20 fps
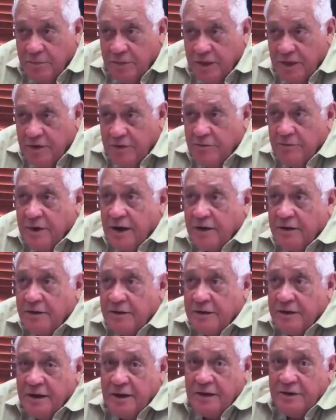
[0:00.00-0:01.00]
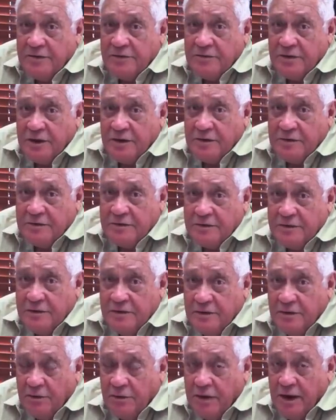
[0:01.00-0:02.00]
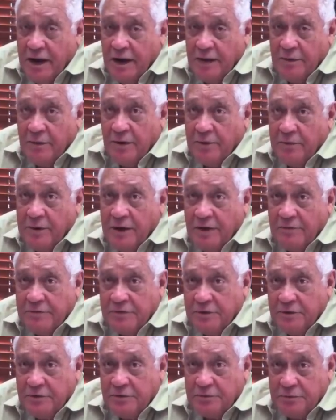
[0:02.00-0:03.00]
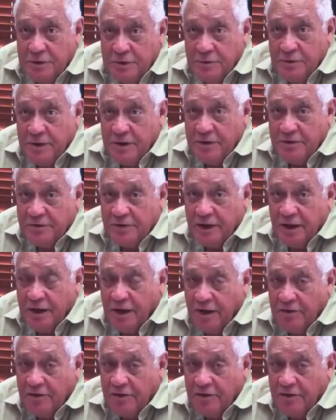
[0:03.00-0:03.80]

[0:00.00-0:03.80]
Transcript: then you recognize that really what we have to do is re-raise that.